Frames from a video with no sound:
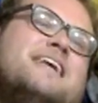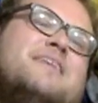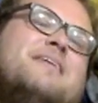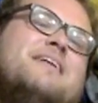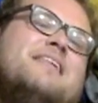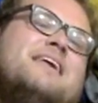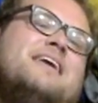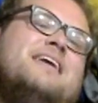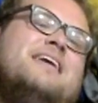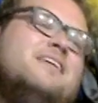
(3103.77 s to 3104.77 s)

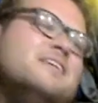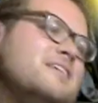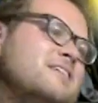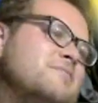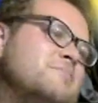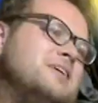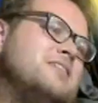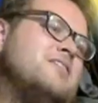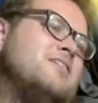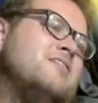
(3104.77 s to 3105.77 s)
TBT,
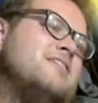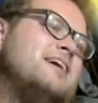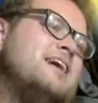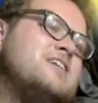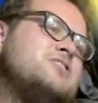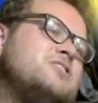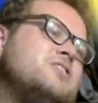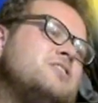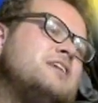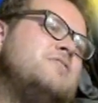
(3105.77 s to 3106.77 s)
Blunt Talk Extra
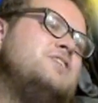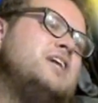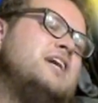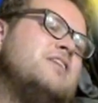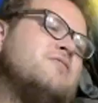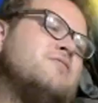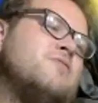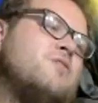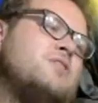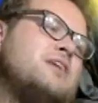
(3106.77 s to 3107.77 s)
Yard Keith Giles,
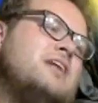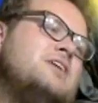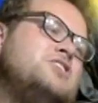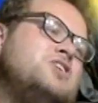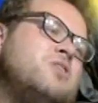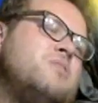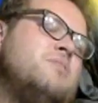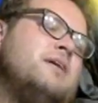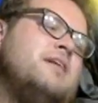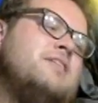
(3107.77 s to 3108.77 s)
Ross Collins, Joey
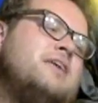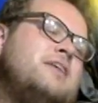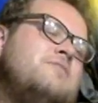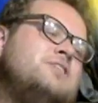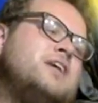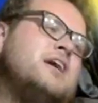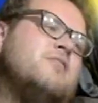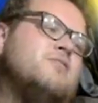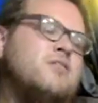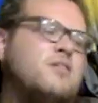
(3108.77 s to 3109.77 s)
Blaze, Keith
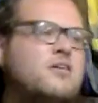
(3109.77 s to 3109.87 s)
Giles.